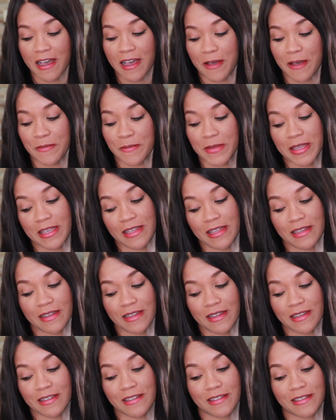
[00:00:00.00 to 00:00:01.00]
I
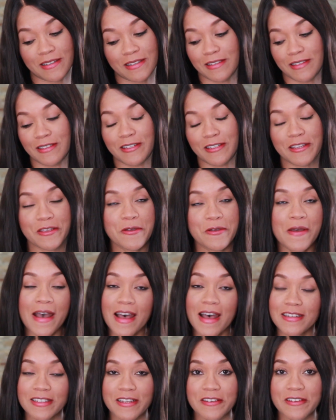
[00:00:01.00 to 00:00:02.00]
mean, do you
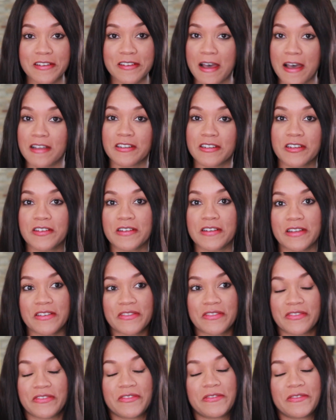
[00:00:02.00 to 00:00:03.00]
ask your doctor
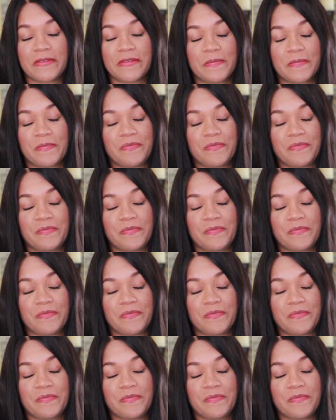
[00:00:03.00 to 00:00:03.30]
if